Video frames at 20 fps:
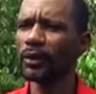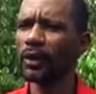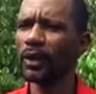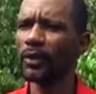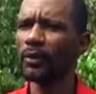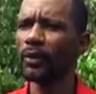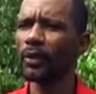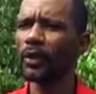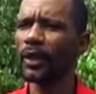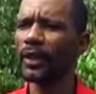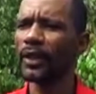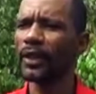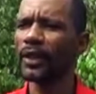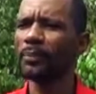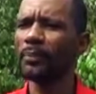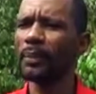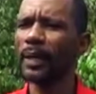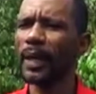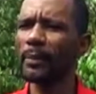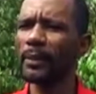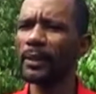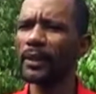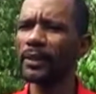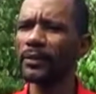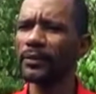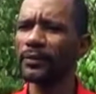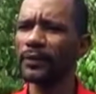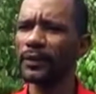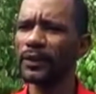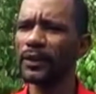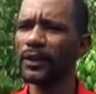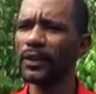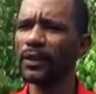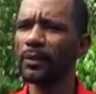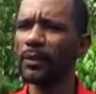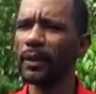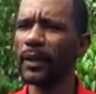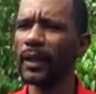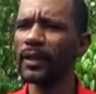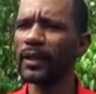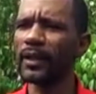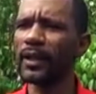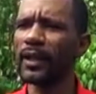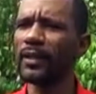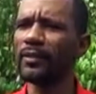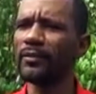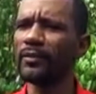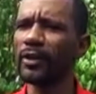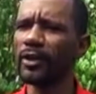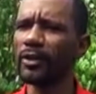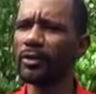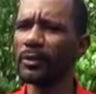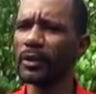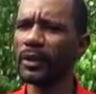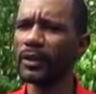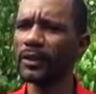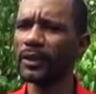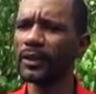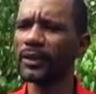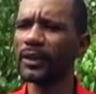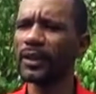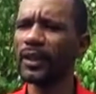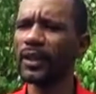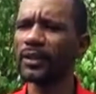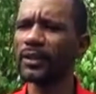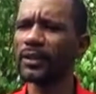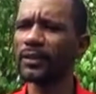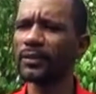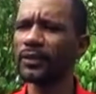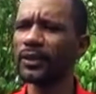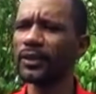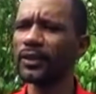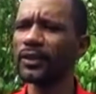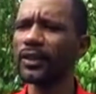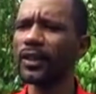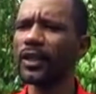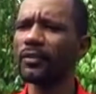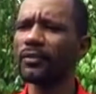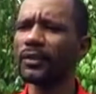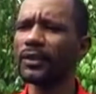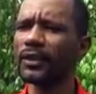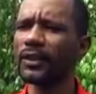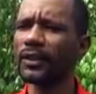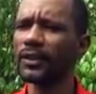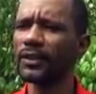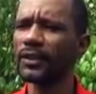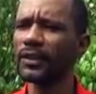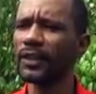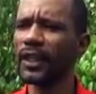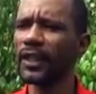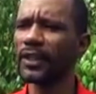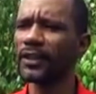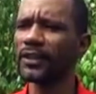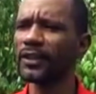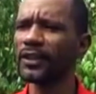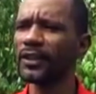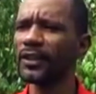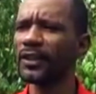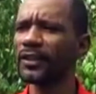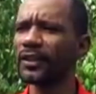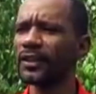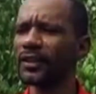I work at the Department of Physical Planning and Environment as a conservation officer / JS